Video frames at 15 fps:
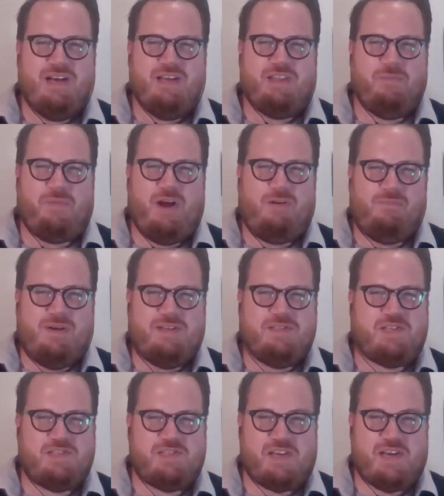The problem
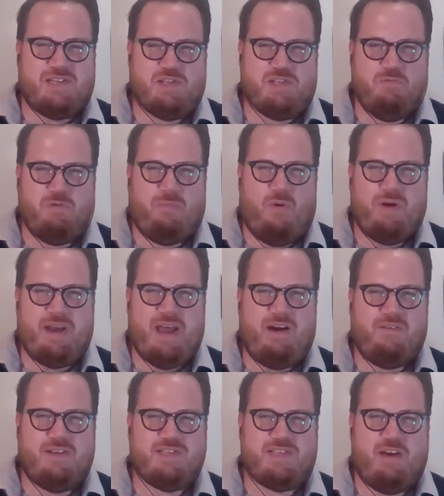is, as Augustine would point
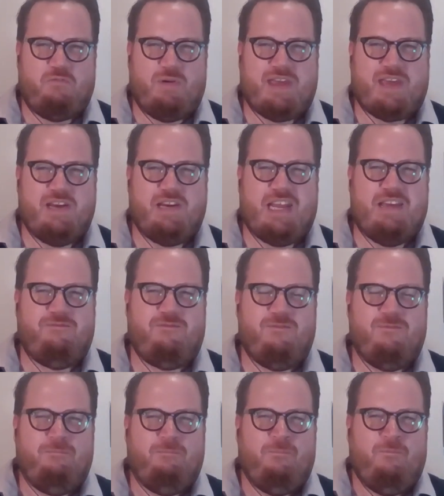out, is that we can
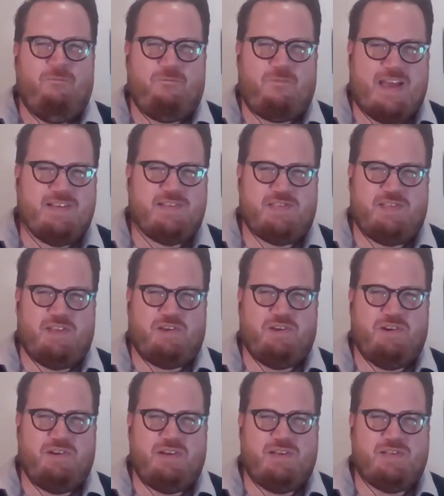deface the
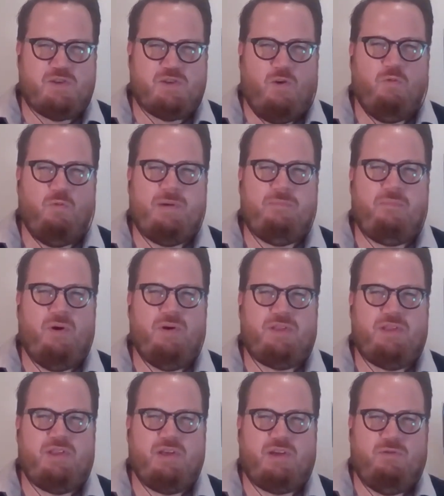goodness, or we put